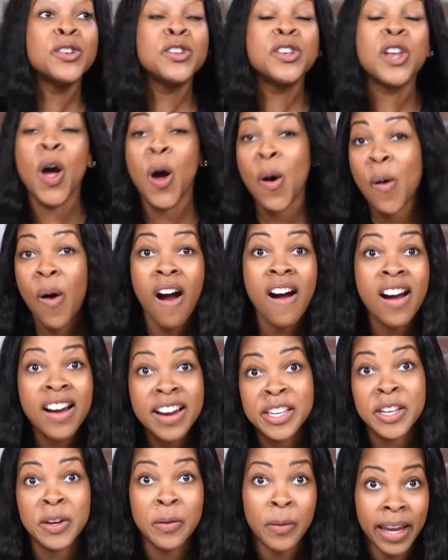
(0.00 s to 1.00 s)
no
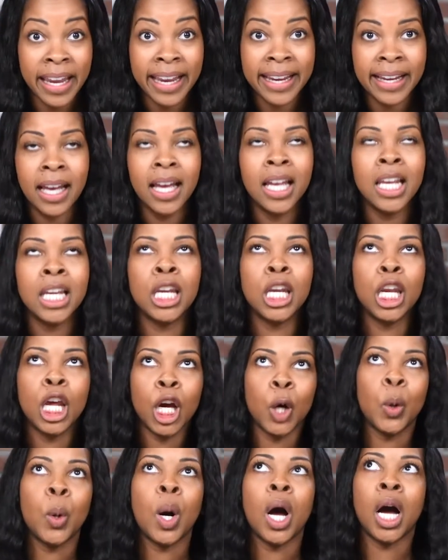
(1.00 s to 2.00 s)
arguing,
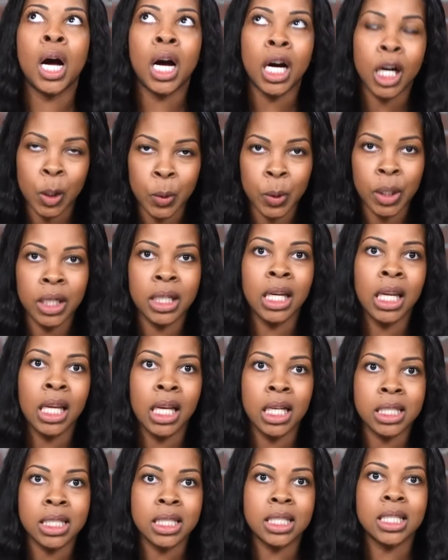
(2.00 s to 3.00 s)
no
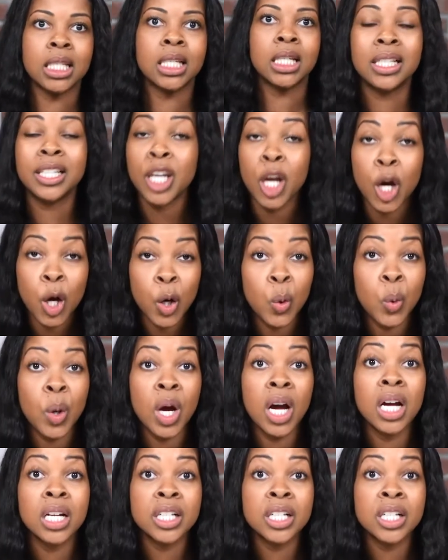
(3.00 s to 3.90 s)
awkwardness, no